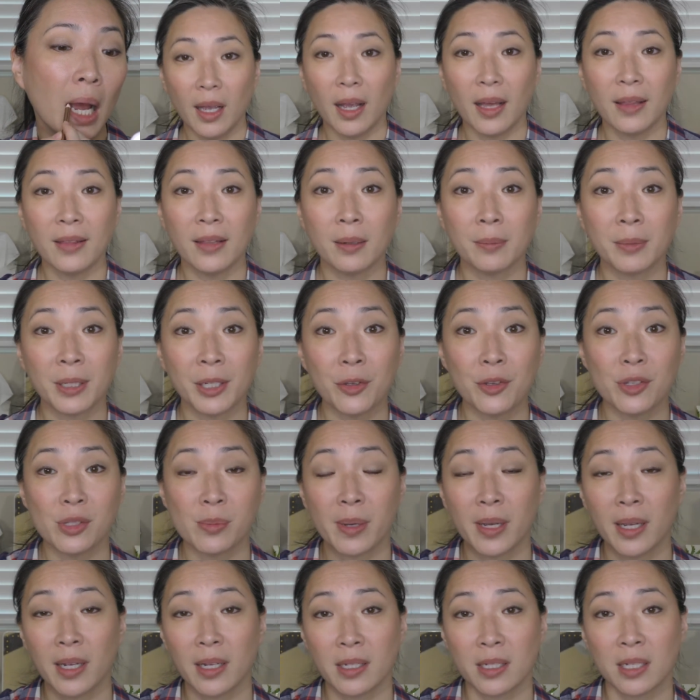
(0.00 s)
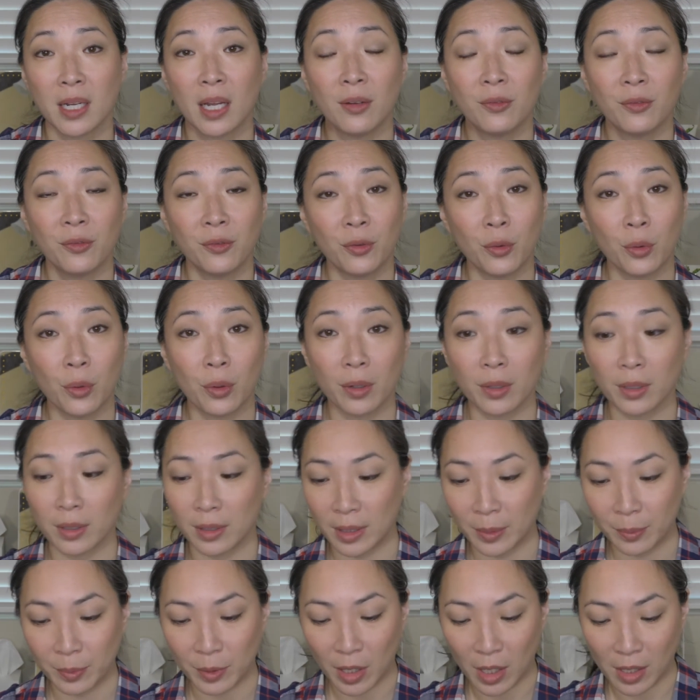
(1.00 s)
And then I'm going to use my Tom
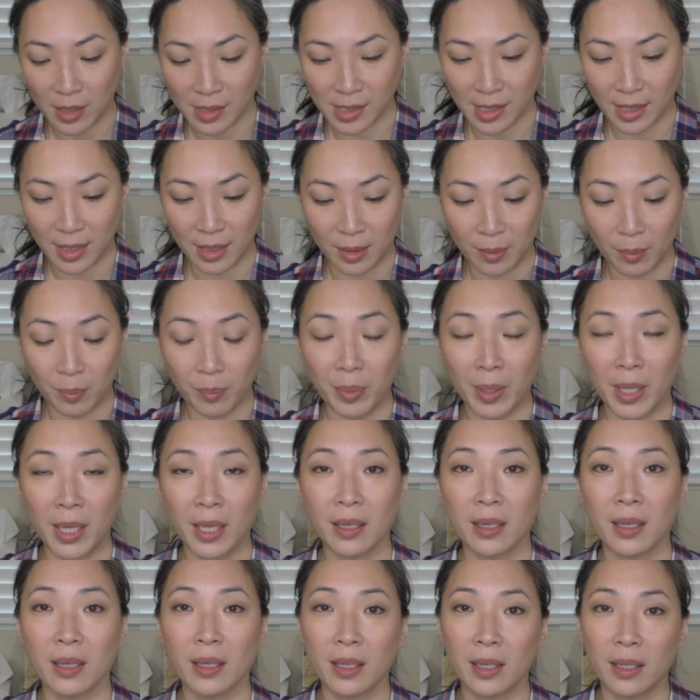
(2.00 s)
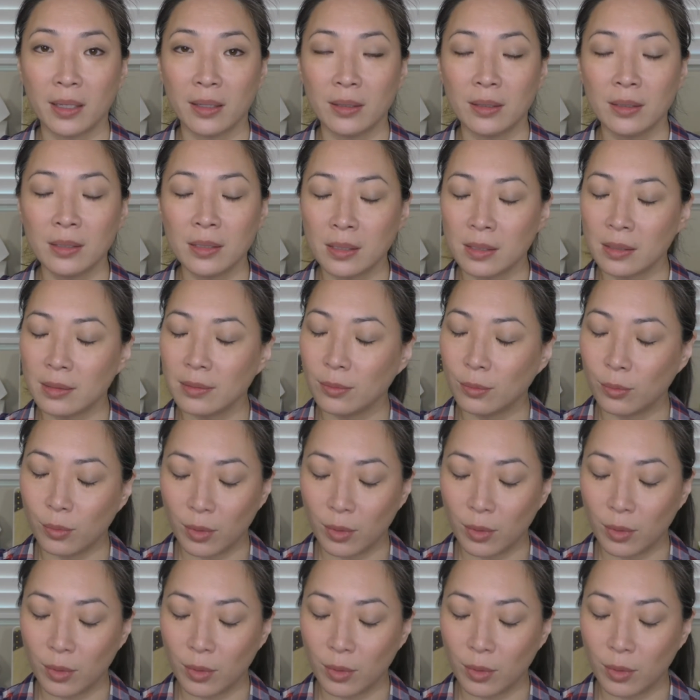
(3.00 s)
Ford Lip Gloss in Pink Guilt,